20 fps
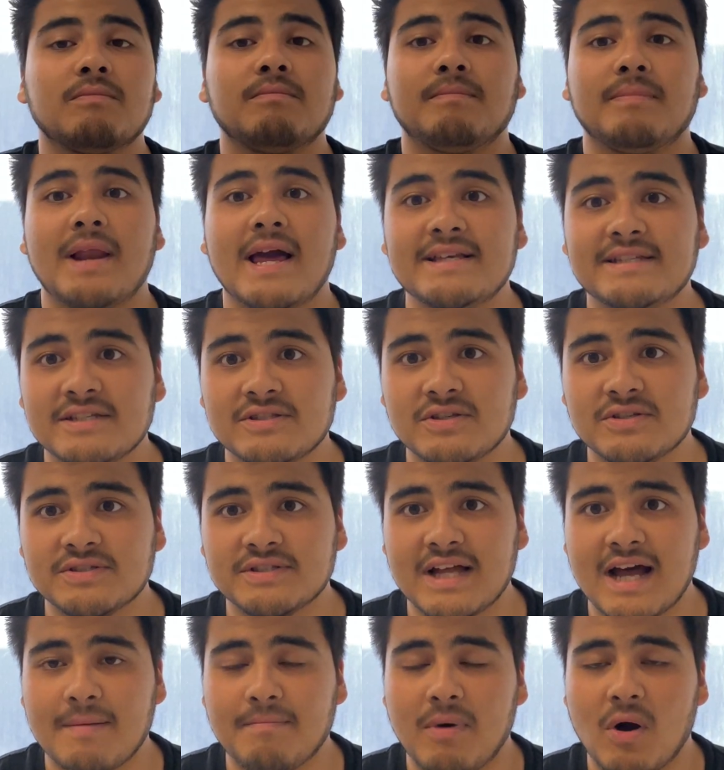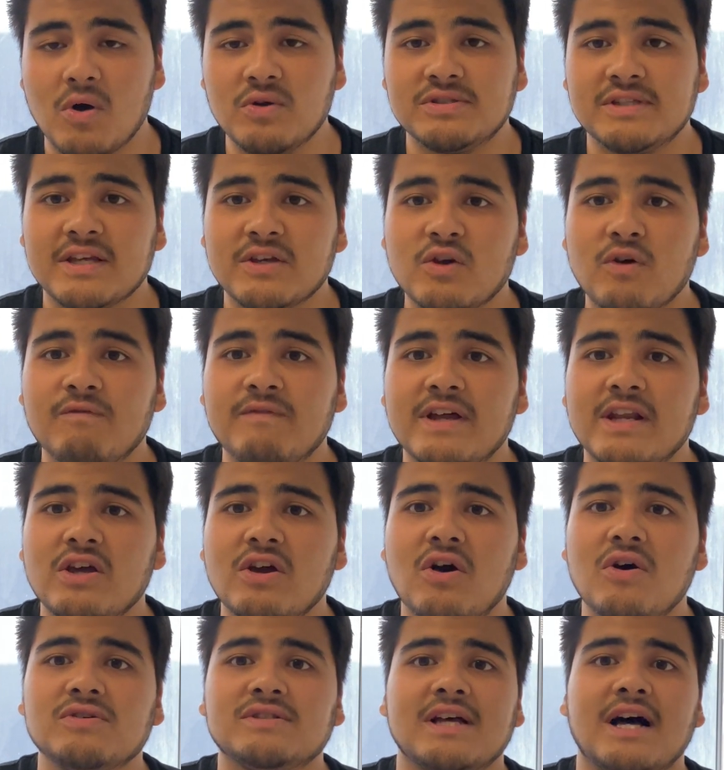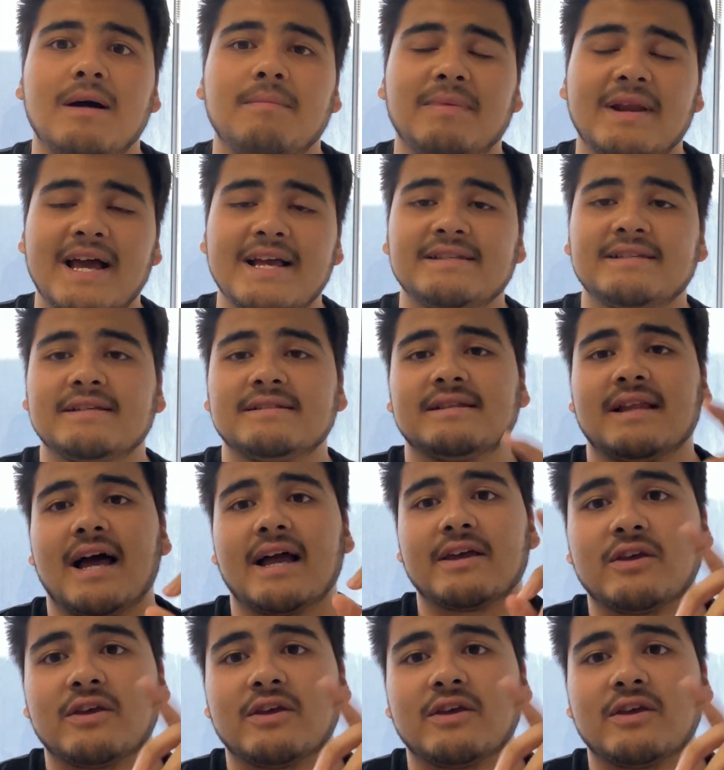Places to start posting your videos are places like